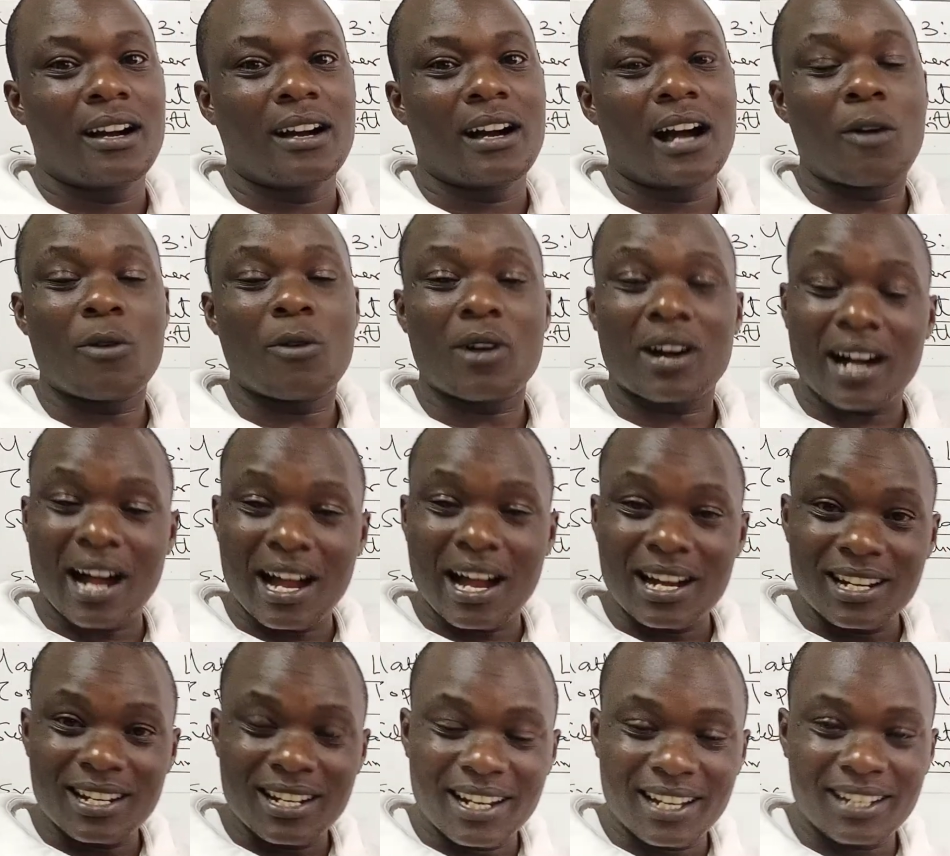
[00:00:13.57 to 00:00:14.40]
our
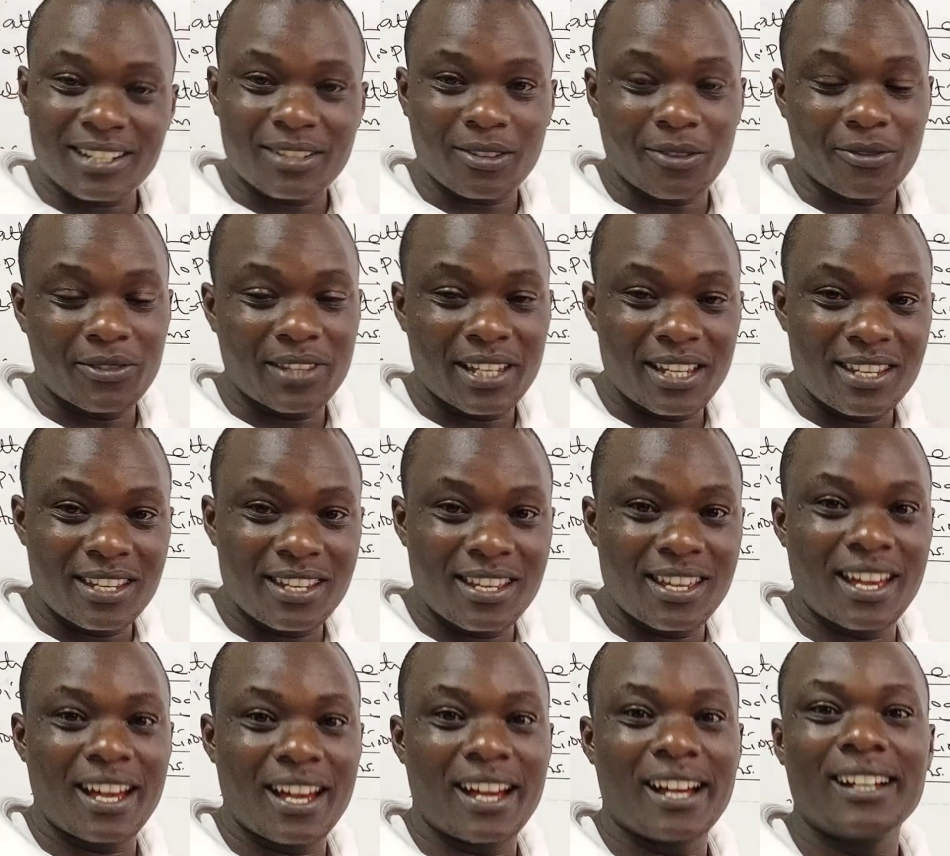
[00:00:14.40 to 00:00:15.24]
candidates of the
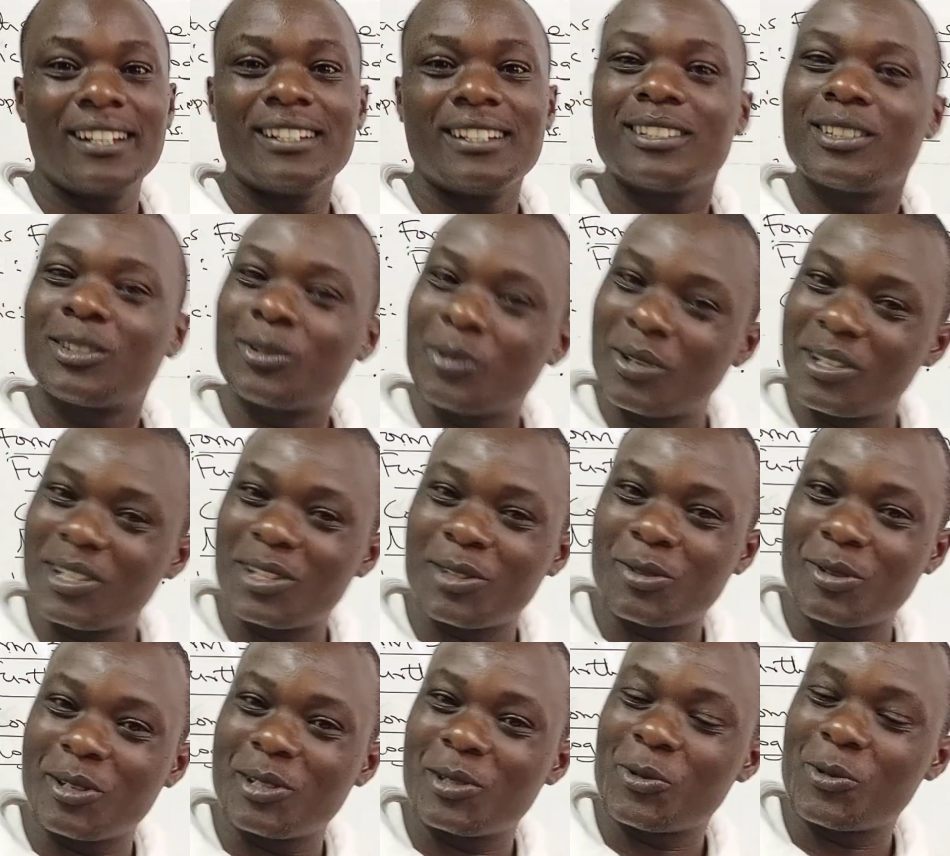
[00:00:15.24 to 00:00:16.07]
year
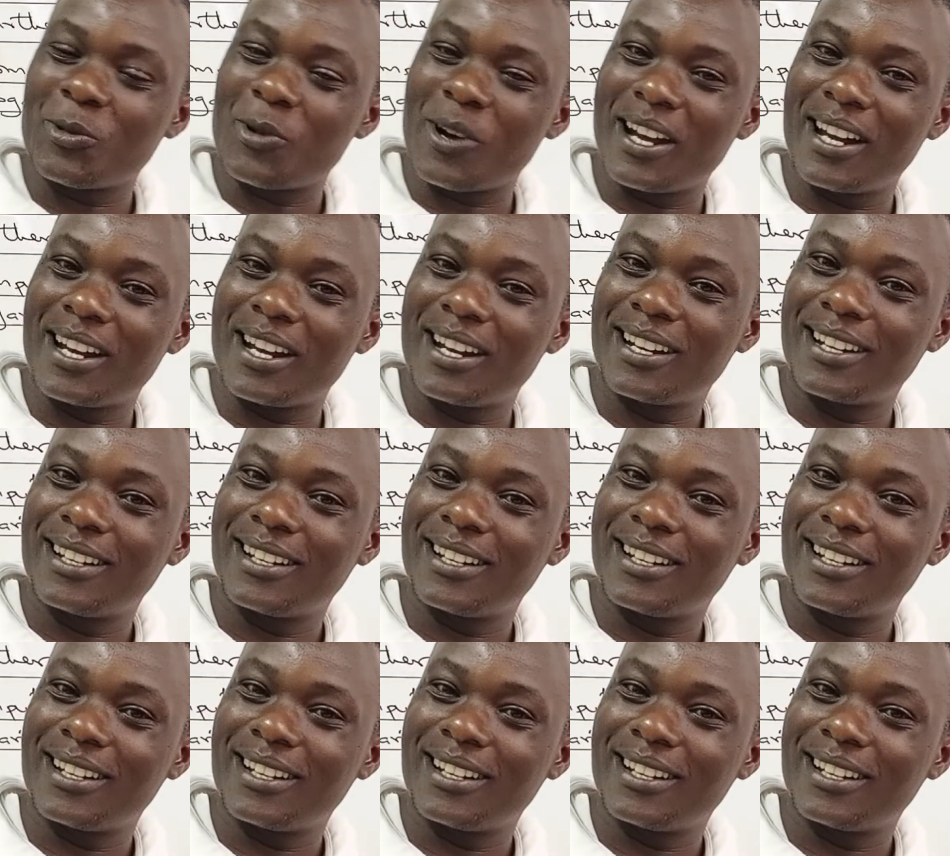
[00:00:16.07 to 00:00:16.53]
2021.